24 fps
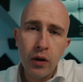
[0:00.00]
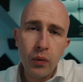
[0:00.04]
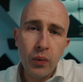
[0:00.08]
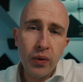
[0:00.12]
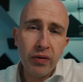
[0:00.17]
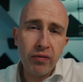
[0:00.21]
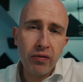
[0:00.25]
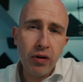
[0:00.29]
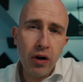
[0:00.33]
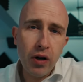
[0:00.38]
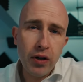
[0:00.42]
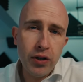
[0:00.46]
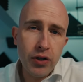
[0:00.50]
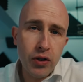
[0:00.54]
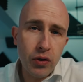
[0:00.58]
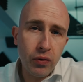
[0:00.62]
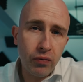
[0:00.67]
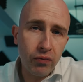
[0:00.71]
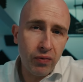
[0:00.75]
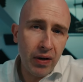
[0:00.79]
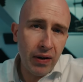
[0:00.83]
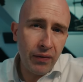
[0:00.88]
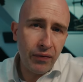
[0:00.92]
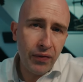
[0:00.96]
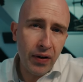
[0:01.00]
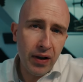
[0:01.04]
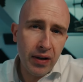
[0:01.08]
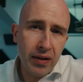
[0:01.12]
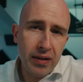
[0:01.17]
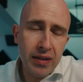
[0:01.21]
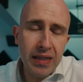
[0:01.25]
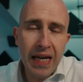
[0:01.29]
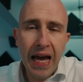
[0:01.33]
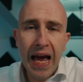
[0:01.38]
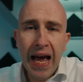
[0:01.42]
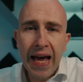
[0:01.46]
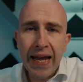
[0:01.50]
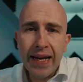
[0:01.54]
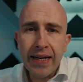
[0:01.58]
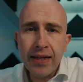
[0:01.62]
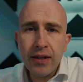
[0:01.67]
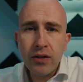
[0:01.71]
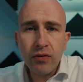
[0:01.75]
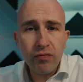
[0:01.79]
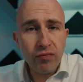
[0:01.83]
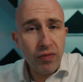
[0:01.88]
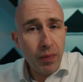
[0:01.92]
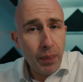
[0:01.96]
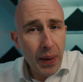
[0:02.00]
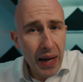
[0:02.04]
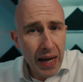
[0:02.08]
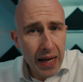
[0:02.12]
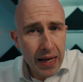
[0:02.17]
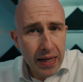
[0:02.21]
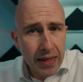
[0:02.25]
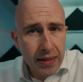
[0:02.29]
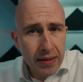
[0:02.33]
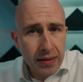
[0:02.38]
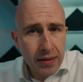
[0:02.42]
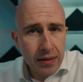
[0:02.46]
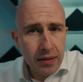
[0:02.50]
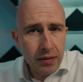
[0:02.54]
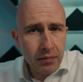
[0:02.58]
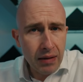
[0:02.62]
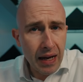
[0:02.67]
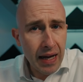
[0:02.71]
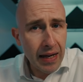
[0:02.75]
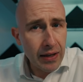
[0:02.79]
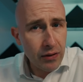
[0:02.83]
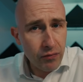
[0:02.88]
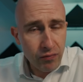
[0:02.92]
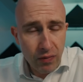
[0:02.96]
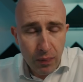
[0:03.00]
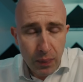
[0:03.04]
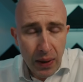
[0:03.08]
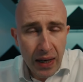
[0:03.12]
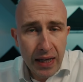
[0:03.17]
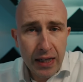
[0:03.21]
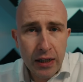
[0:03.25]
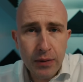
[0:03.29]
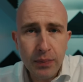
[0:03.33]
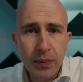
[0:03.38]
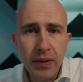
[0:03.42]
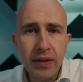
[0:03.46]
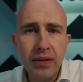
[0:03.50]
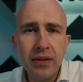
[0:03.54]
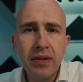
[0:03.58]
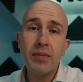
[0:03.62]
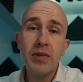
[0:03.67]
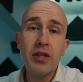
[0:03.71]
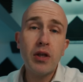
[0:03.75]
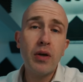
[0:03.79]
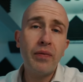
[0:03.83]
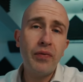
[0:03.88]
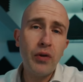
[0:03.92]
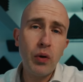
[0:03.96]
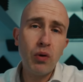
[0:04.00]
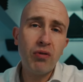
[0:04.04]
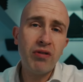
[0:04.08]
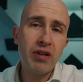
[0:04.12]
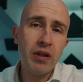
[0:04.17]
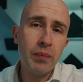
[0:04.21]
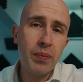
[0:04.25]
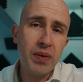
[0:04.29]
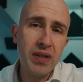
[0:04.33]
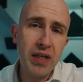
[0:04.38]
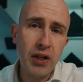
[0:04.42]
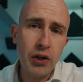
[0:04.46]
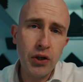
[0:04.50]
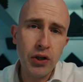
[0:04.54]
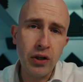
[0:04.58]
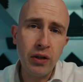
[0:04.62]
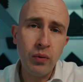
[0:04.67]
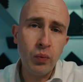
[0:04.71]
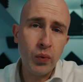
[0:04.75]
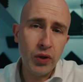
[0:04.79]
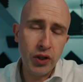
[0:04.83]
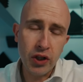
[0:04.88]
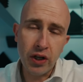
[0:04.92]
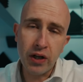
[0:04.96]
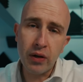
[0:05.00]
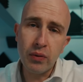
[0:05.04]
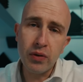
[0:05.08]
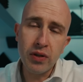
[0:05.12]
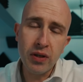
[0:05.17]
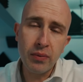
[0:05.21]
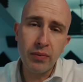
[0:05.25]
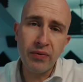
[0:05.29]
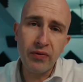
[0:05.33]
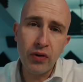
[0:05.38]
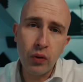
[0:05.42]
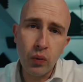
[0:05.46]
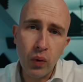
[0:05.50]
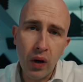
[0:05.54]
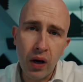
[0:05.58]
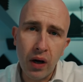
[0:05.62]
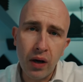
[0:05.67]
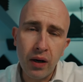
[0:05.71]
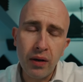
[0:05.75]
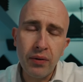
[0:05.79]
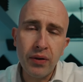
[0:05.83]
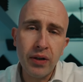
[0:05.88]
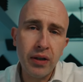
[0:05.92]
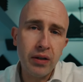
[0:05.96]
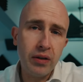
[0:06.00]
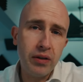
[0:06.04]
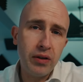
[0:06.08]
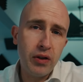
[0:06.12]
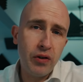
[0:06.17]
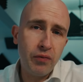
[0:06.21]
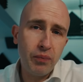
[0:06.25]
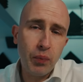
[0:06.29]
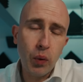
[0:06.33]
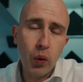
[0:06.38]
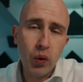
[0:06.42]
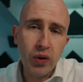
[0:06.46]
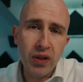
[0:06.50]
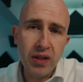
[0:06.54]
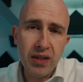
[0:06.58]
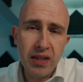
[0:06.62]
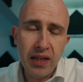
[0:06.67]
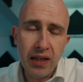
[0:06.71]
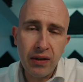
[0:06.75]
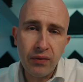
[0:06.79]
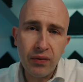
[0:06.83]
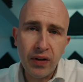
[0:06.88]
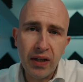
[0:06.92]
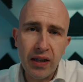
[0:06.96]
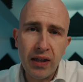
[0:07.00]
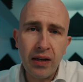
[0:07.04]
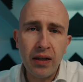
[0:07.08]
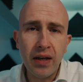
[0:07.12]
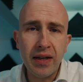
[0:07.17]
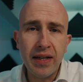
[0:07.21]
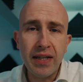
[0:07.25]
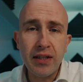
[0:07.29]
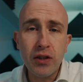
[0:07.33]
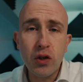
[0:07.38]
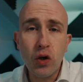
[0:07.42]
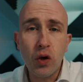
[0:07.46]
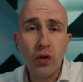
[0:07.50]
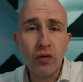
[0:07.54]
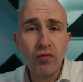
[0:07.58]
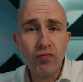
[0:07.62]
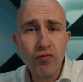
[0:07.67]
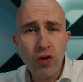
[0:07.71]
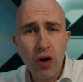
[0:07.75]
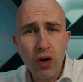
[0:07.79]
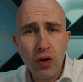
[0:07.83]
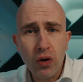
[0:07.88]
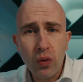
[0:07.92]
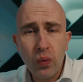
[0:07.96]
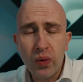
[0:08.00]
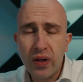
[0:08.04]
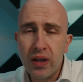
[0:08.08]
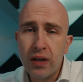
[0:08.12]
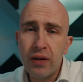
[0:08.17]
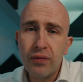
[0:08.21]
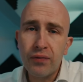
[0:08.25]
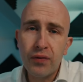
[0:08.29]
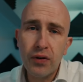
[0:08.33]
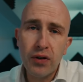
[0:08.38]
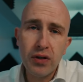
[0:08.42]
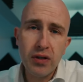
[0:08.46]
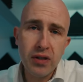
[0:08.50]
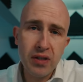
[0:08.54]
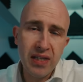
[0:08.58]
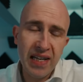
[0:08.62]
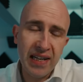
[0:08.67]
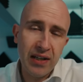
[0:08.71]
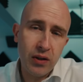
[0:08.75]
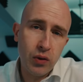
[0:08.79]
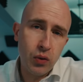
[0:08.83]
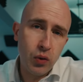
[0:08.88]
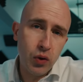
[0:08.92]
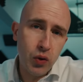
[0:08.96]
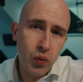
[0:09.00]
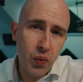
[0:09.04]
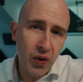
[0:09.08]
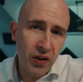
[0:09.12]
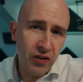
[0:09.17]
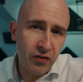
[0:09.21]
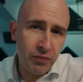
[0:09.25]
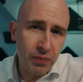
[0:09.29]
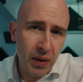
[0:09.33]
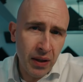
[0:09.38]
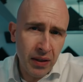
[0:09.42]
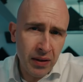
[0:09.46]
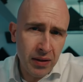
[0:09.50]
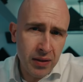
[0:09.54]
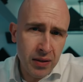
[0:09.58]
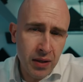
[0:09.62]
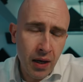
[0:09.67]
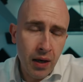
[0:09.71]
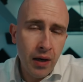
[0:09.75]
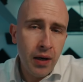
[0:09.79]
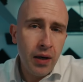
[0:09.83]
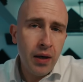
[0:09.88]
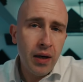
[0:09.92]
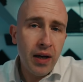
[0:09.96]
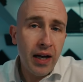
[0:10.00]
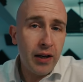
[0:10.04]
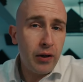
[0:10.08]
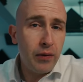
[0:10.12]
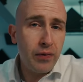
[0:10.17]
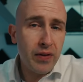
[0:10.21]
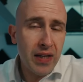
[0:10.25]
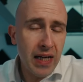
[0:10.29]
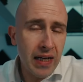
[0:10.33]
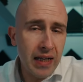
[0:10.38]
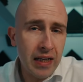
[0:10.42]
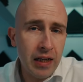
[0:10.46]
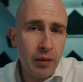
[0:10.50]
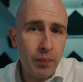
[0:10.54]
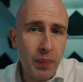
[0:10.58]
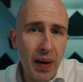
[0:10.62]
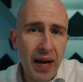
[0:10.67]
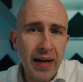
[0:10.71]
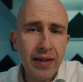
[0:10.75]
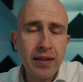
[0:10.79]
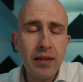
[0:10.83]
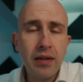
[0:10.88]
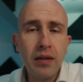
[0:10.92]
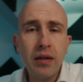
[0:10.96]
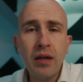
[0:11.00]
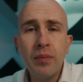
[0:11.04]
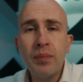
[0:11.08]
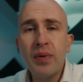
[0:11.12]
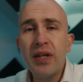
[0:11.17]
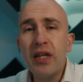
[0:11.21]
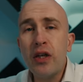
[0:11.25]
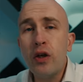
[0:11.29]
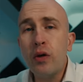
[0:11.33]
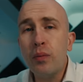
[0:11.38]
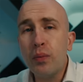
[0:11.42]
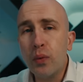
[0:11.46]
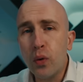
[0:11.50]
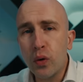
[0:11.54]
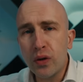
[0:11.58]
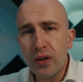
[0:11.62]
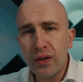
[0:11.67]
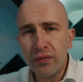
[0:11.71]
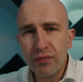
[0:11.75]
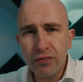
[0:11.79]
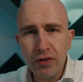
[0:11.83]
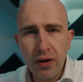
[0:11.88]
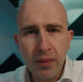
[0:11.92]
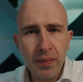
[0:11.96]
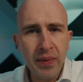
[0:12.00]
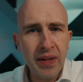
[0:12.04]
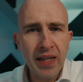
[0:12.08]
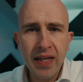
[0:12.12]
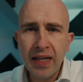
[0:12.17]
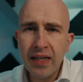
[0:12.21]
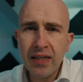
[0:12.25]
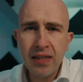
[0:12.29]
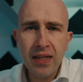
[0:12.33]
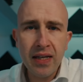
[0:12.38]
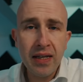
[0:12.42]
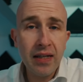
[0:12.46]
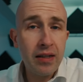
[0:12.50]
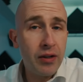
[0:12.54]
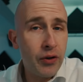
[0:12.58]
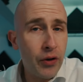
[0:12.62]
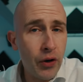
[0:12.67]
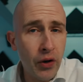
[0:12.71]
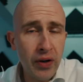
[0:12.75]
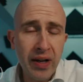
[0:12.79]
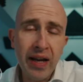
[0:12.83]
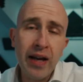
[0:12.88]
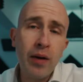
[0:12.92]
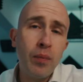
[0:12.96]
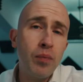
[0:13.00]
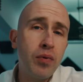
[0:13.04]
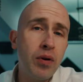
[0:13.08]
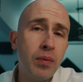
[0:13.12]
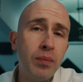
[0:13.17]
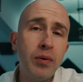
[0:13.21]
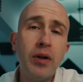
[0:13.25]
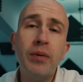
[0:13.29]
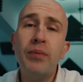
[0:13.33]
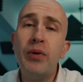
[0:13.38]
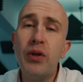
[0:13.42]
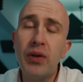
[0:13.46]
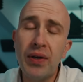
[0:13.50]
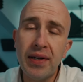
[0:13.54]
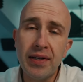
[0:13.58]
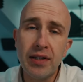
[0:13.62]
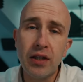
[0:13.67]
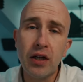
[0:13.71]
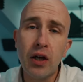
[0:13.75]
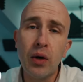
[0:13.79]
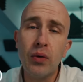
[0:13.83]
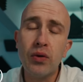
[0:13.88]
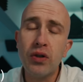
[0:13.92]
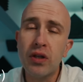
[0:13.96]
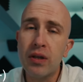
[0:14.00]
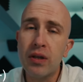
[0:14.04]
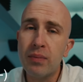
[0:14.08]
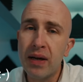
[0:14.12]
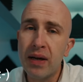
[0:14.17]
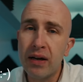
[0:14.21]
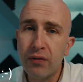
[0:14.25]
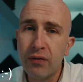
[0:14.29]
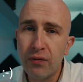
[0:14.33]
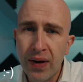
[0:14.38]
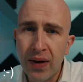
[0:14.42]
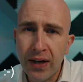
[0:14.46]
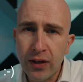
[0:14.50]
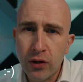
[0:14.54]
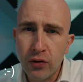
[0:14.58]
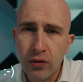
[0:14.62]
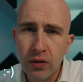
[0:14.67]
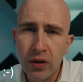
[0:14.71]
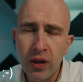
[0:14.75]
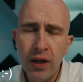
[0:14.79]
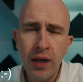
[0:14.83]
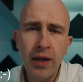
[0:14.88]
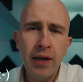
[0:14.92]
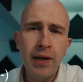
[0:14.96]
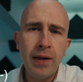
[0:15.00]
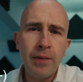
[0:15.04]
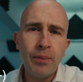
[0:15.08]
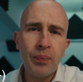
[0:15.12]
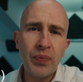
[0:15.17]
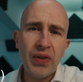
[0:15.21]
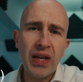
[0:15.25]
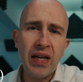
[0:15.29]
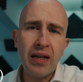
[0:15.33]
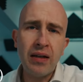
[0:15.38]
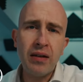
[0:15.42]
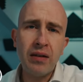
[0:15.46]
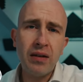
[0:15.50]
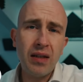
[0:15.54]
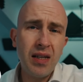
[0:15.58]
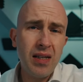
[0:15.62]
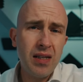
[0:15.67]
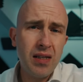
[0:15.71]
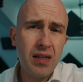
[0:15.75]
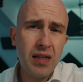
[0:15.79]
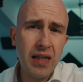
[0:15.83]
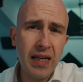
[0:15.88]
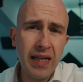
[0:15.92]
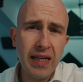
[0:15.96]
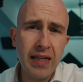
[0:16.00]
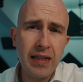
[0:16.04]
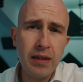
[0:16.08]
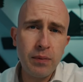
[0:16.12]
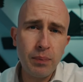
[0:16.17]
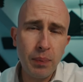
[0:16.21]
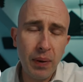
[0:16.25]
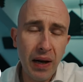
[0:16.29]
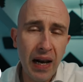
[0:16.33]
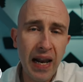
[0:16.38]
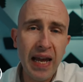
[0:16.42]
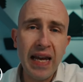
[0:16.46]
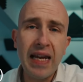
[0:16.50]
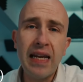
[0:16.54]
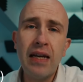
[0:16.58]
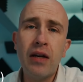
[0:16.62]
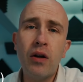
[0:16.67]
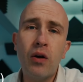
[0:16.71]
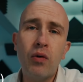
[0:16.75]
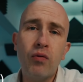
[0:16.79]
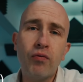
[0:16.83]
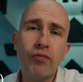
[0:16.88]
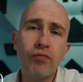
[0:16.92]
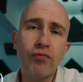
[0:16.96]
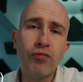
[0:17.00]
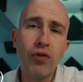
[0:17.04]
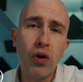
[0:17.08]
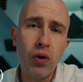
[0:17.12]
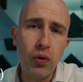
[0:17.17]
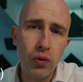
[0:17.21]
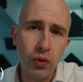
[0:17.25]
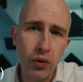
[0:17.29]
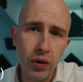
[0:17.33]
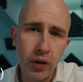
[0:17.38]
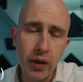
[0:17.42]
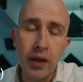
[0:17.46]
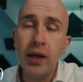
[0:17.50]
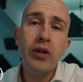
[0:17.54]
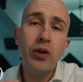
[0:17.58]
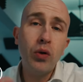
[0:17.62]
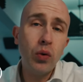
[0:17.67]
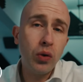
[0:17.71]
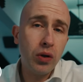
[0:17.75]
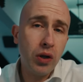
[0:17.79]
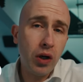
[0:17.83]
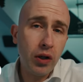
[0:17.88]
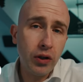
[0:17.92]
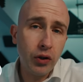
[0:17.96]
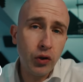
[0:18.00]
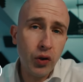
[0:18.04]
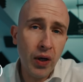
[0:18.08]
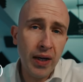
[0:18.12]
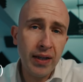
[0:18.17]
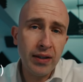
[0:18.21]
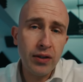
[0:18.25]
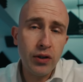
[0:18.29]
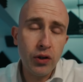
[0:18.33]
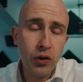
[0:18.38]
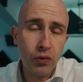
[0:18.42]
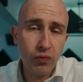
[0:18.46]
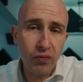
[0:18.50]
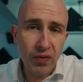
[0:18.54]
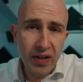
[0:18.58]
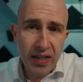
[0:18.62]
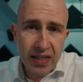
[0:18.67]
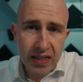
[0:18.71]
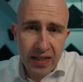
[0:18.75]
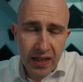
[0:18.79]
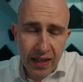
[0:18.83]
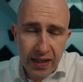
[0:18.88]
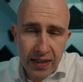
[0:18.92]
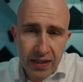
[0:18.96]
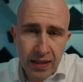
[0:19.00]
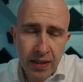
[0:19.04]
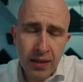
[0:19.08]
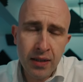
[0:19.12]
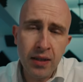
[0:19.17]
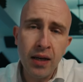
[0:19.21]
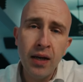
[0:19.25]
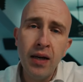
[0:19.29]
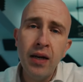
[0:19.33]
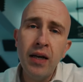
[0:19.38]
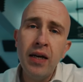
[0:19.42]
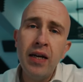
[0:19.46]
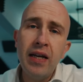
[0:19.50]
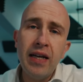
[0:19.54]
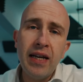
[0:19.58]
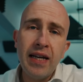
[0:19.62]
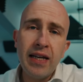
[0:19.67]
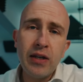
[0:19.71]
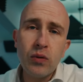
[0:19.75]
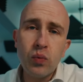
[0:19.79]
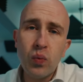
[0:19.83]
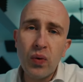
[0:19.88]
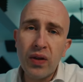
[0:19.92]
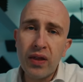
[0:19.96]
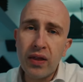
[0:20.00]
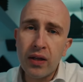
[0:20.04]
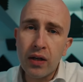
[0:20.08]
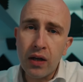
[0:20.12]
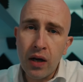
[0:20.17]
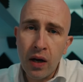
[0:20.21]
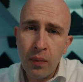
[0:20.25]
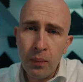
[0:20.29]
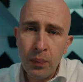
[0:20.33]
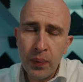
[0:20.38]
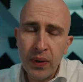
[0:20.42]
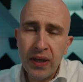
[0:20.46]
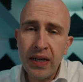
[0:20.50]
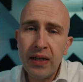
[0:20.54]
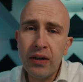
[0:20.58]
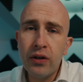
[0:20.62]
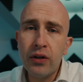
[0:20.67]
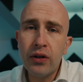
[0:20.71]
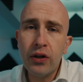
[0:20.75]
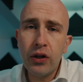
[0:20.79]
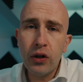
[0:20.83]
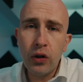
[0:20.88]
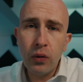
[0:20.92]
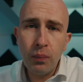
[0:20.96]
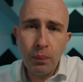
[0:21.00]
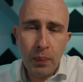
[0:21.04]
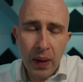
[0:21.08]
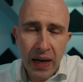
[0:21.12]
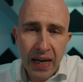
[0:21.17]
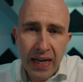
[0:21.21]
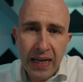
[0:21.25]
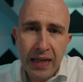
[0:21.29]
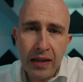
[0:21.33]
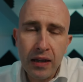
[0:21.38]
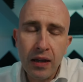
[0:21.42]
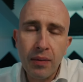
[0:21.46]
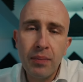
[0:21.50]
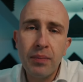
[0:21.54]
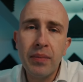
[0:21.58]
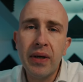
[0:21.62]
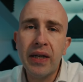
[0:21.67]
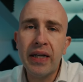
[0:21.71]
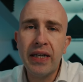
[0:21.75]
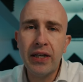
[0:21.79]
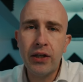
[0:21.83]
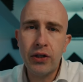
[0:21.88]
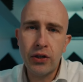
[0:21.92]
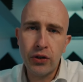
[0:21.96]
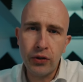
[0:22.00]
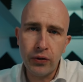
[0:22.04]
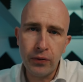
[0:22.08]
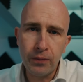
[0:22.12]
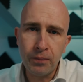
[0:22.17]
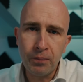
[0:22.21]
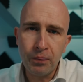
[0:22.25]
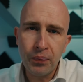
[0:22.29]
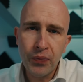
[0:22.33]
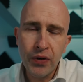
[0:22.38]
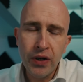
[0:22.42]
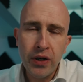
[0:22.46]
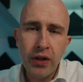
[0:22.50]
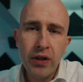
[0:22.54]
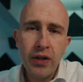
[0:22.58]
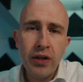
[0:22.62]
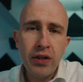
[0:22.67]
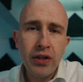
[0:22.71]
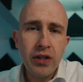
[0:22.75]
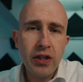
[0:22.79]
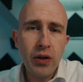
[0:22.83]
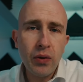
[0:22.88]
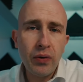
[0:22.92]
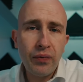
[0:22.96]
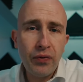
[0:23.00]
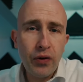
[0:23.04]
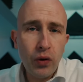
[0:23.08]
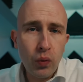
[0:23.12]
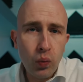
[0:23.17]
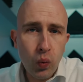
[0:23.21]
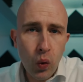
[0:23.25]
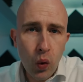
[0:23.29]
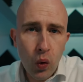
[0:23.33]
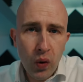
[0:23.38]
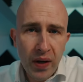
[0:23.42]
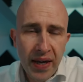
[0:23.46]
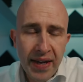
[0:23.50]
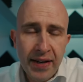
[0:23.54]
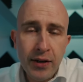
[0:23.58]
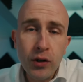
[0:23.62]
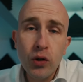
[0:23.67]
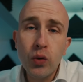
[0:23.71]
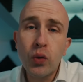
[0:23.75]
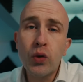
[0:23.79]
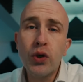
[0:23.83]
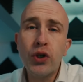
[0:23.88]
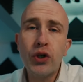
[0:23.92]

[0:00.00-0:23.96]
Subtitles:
with regards to refunds and repairs and replacements. So if you're in the position, which I know some of you are, that you've bought a TV and it's gone wrong within the first 6 or 12 months, and you've taken it back to the company you bought it from and they said, not our problem, you need to go to the manufacturer, then this is plain wrong. Your contract, to restate it, is with the company that you paid the money to. So if you walk into a